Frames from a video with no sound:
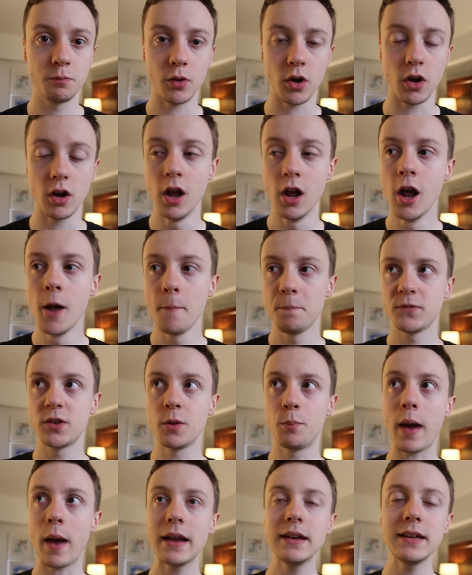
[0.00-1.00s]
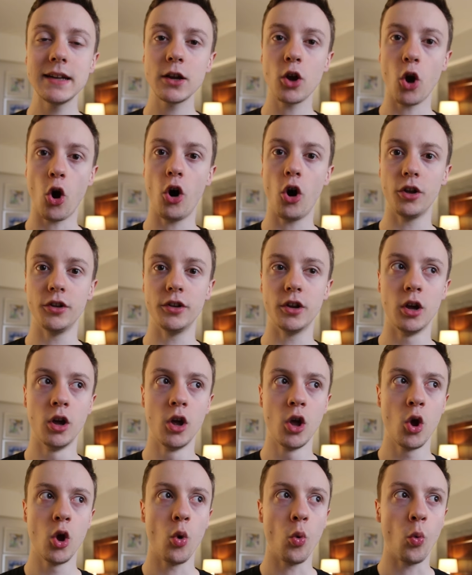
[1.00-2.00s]
but depending on
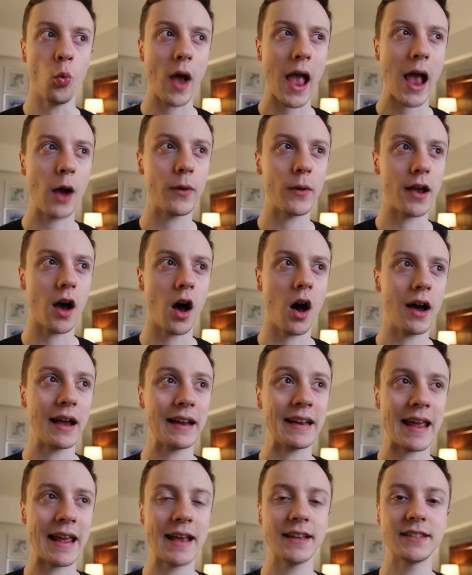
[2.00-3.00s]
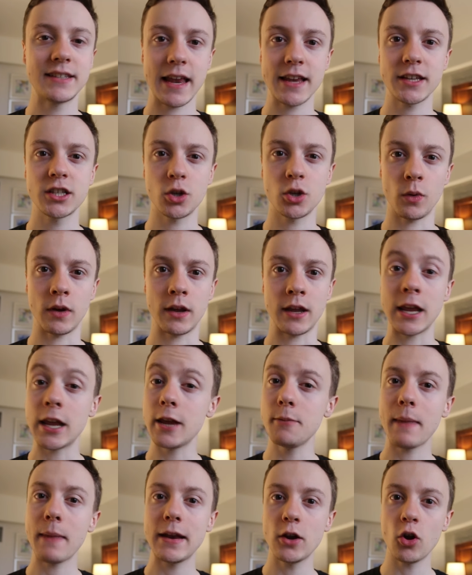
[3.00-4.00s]
where we are in his history,
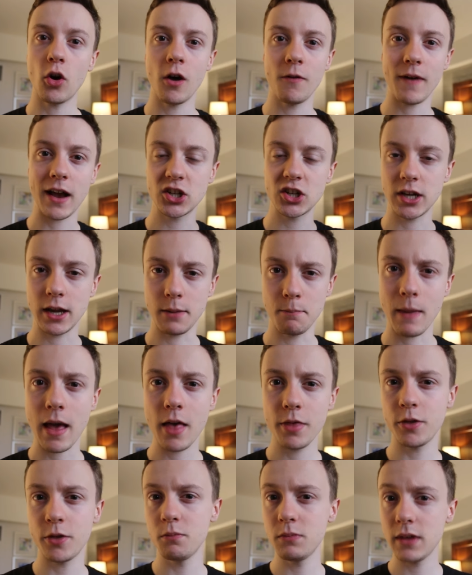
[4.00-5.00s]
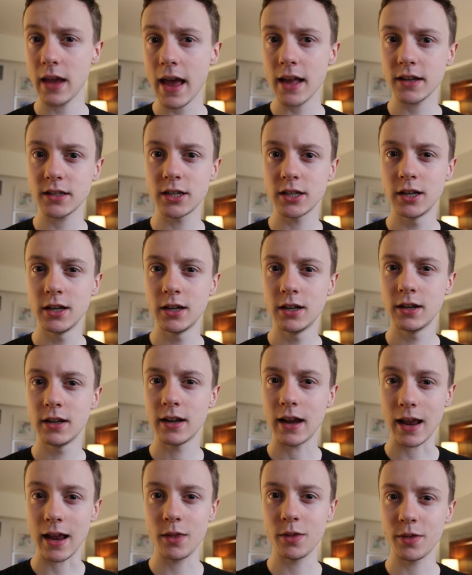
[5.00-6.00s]
he may not have actually met them yet
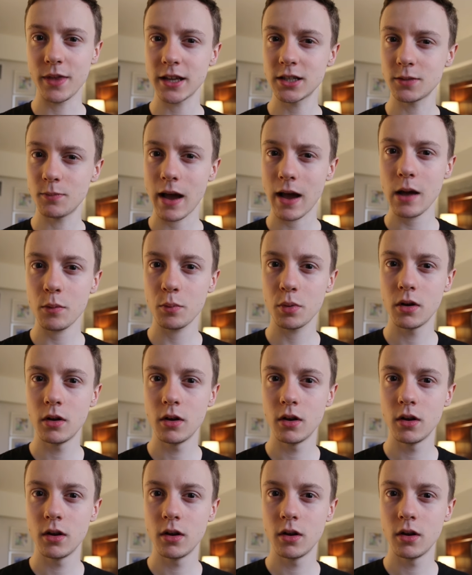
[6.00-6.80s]
in this map.